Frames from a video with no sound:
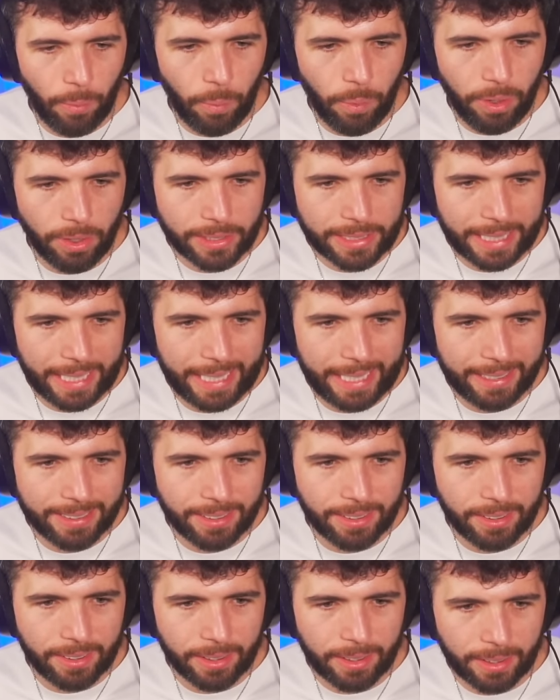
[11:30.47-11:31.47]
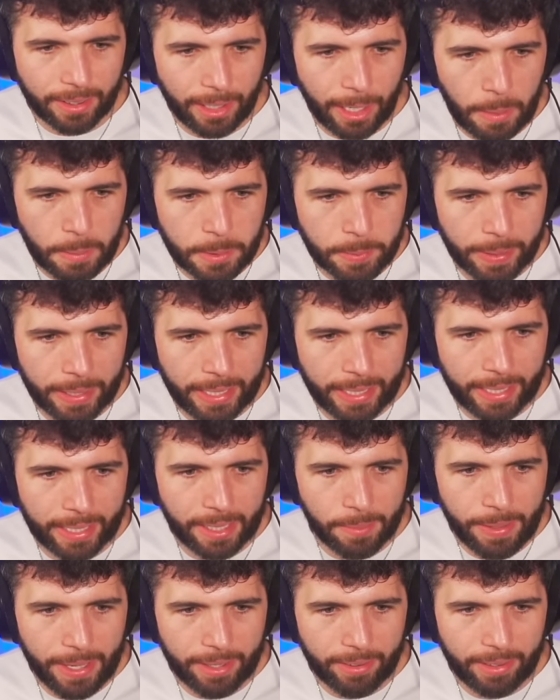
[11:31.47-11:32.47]
What is the globe spinning
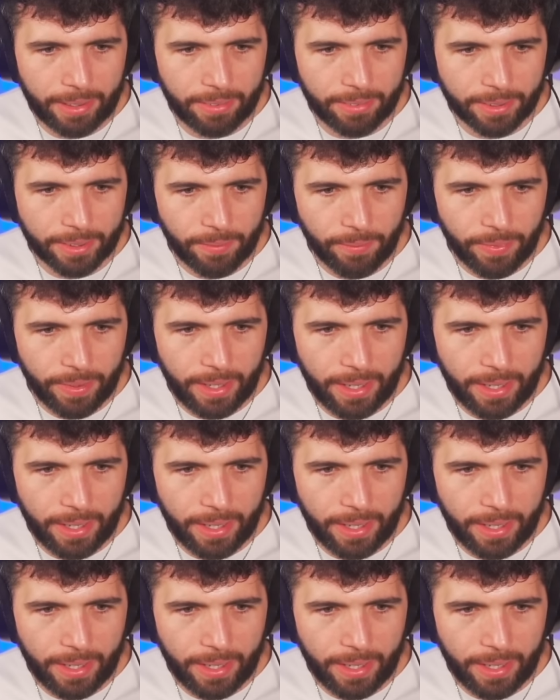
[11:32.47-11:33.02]
in the background?